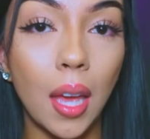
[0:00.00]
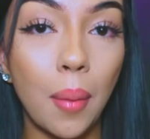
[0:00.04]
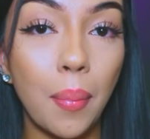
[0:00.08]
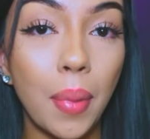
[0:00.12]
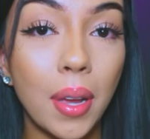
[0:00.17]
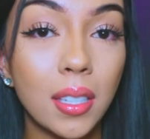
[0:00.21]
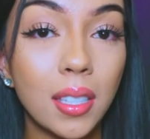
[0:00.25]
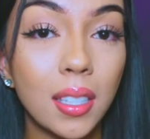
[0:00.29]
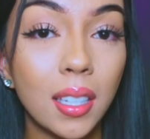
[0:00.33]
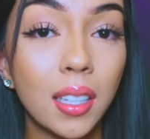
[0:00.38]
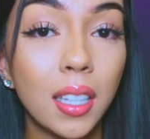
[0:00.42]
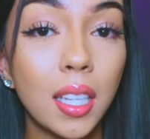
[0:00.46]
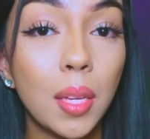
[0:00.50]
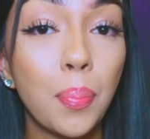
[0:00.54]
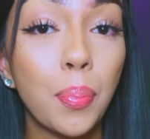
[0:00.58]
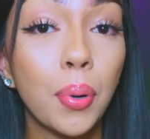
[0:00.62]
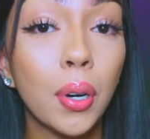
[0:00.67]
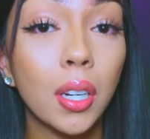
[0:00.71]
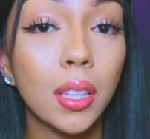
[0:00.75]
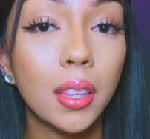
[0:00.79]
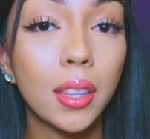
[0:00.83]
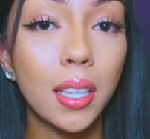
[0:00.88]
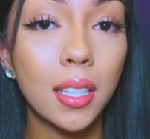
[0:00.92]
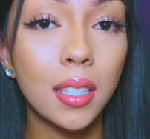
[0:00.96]
Yeah, basically
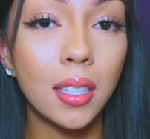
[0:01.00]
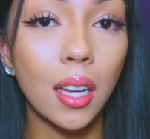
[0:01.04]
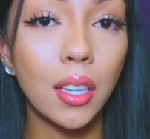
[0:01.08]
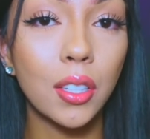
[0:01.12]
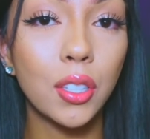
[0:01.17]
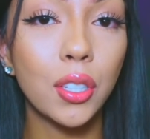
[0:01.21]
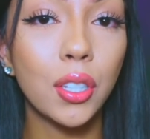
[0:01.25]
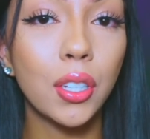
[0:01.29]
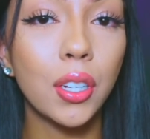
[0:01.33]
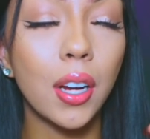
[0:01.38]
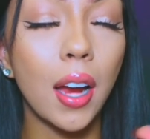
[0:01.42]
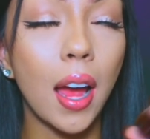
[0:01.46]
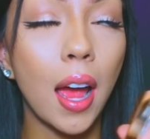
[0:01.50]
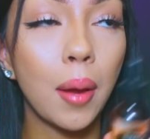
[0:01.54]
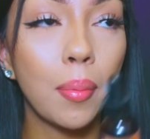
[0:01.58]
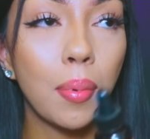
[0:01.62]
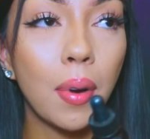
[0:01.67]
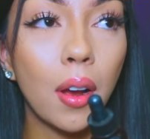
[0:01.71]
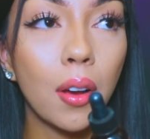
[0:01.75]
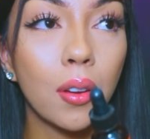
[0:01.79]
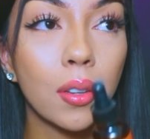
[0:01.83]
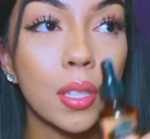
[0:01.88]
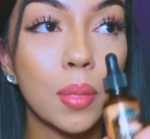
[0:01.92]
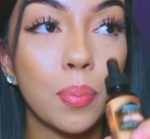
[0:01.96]
put this onto your
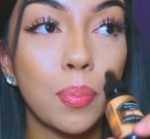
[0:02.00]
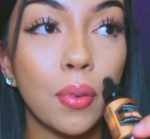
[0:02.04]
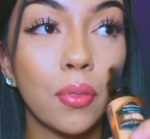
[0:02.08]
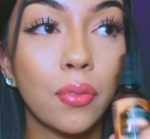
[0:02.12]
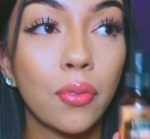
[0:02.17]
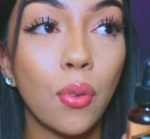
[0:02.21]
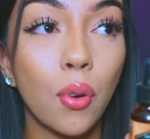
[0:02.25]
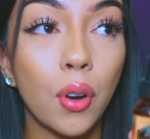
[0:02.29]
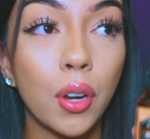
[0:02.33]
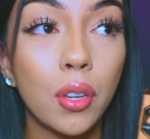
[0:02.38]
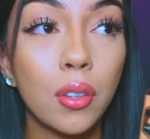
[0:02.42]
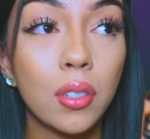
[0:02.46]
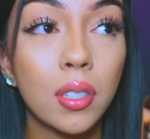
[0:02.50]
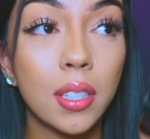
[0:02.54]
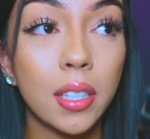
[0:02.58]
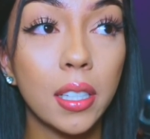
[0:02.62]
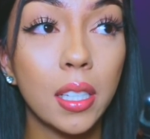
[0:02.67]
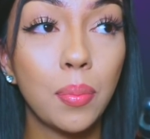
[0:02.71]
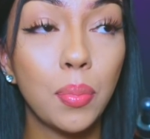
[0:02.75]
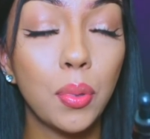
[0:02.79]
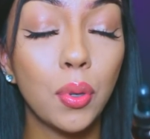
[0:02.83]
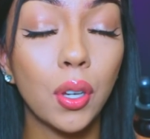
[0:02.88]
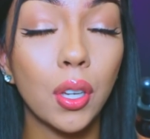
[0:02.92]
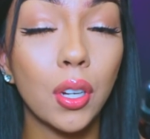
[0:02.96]
eyebrows before you sleep.